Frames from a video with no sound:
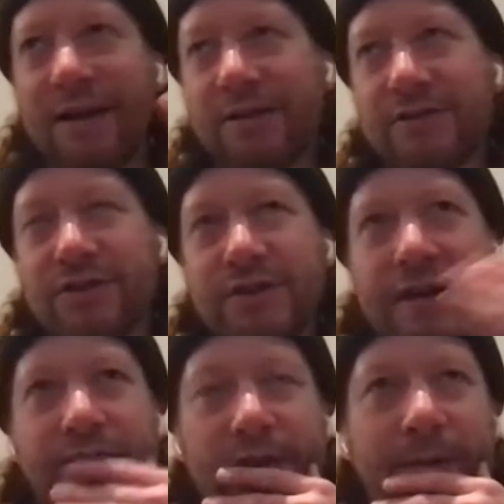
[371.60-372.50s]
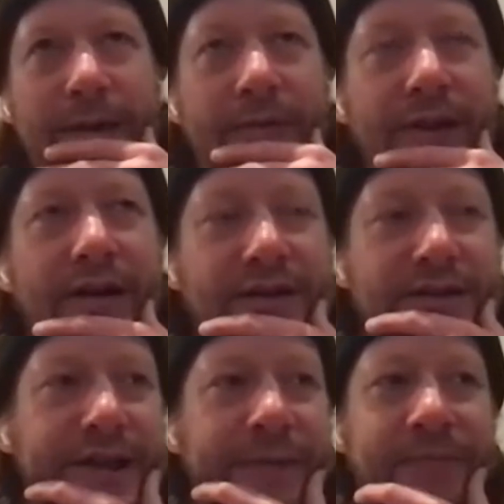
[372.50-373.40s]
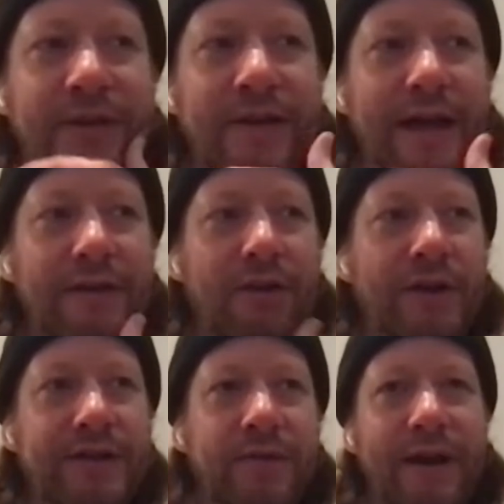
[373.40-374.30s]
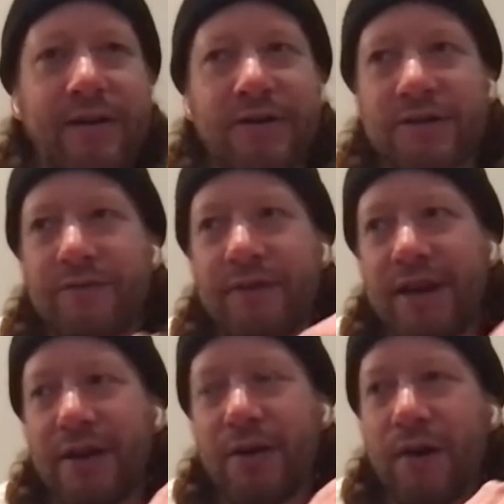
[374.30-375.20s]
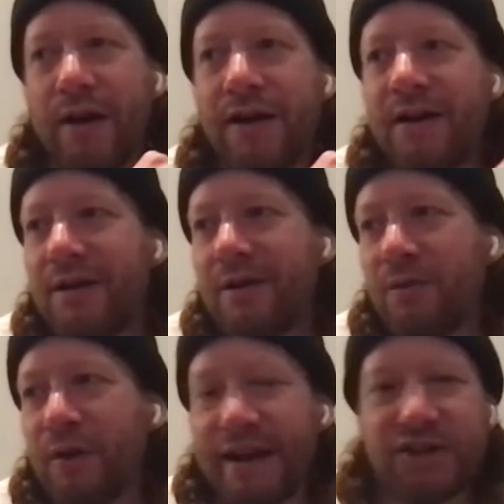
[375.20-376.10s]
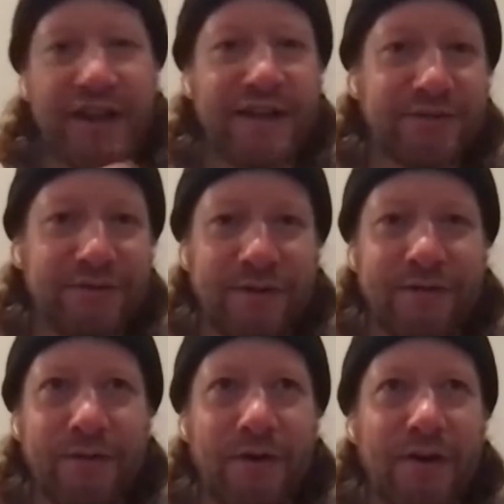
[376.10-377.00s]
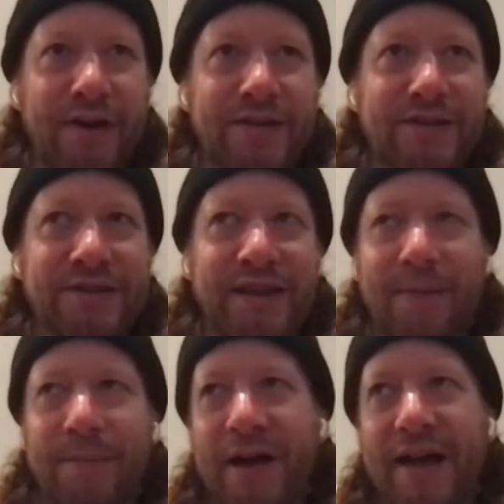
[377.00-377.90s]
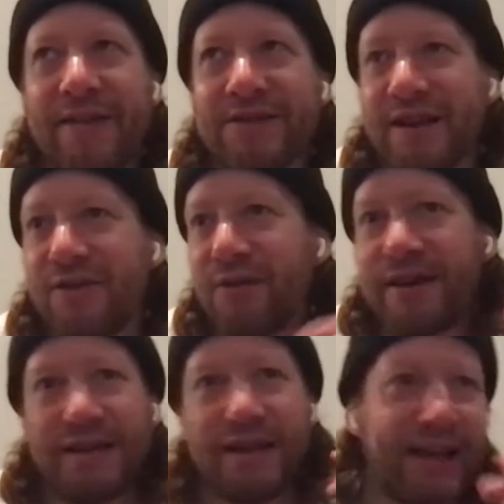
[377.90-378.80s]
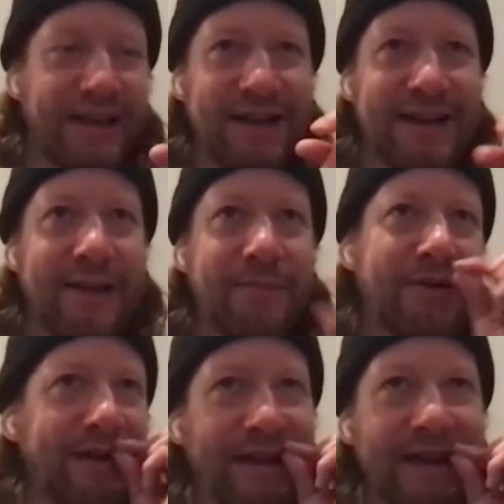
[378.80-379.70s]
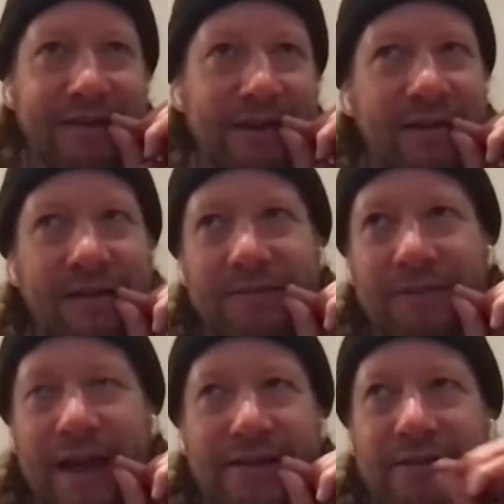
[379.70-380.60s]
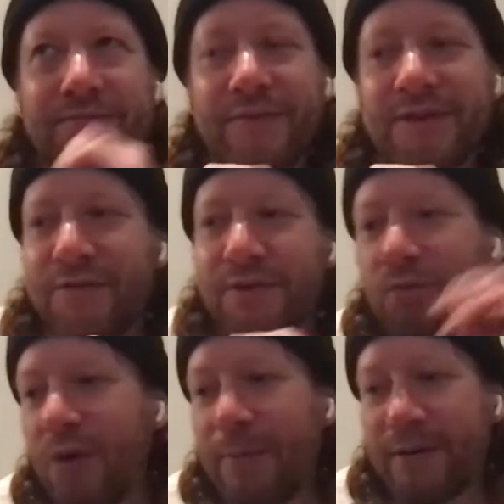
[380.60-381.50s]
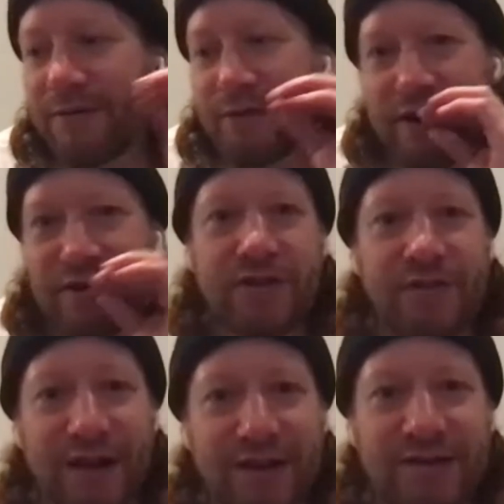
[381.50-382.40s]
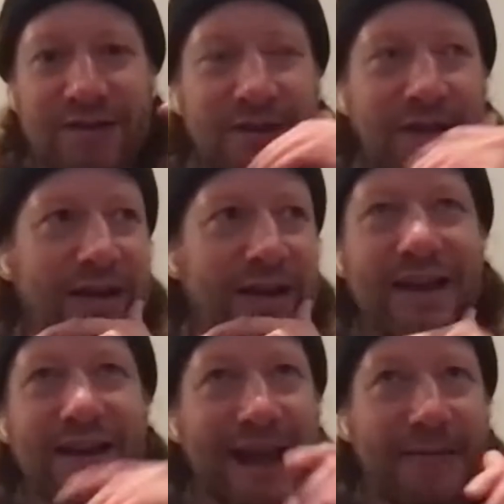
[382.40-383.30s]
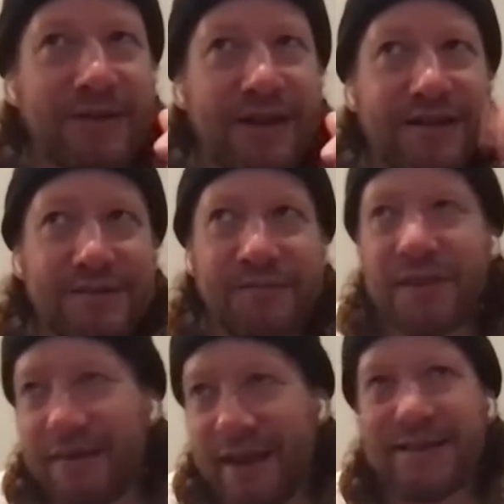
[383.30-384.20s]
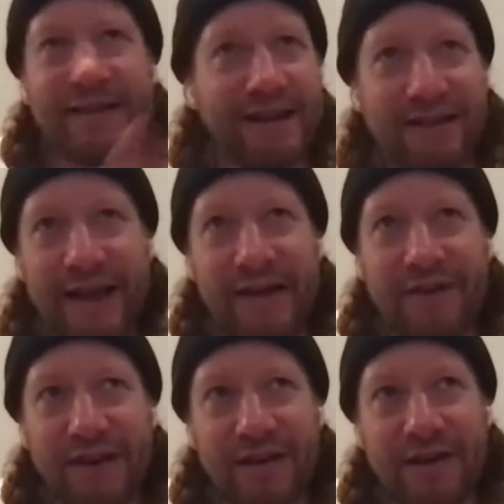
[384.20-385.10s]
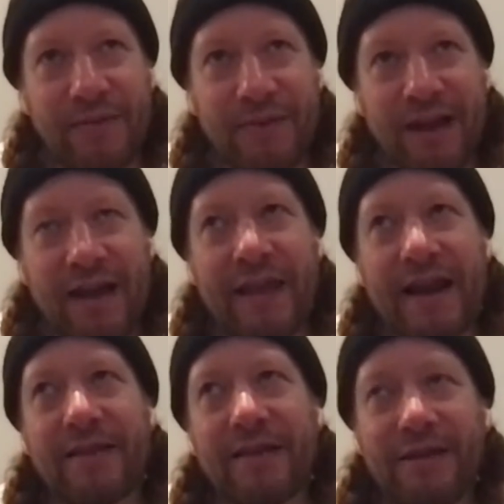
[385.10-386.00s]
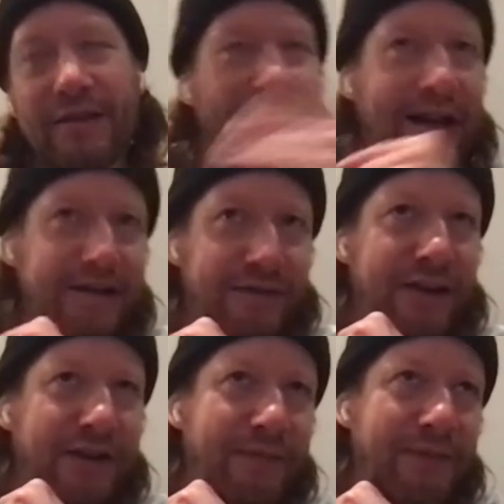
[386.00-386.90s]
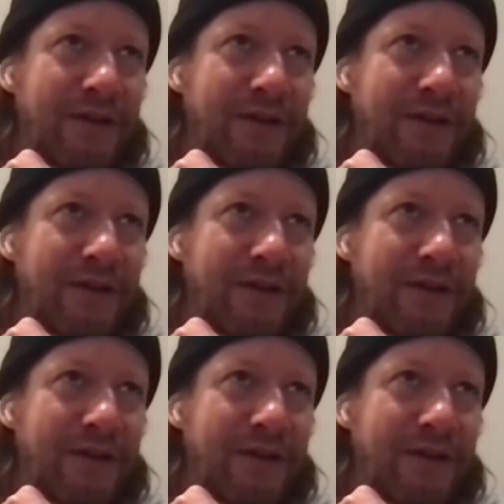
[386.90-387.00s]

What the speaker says: I'll just, like, for the people that are listening, No Easy Way Out, it's a video where we're getting chased through a forest by this like crazy kidnapper, and he has a different weapon for each of us and kidnaps us. And that's the end of that video. And then the next video,